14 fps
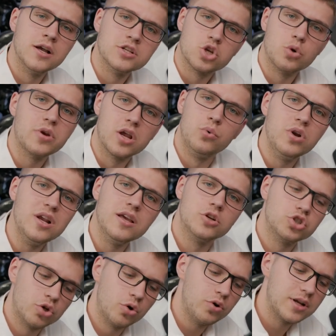so we can really
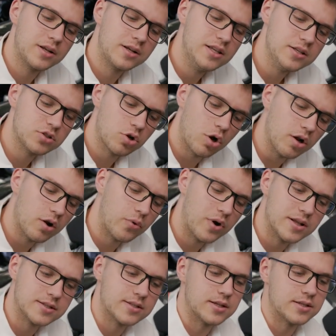ensure that these
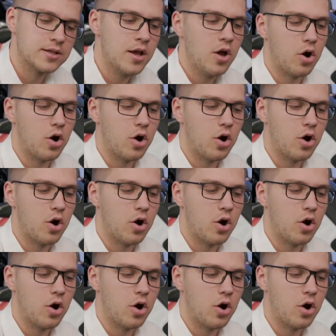tolerances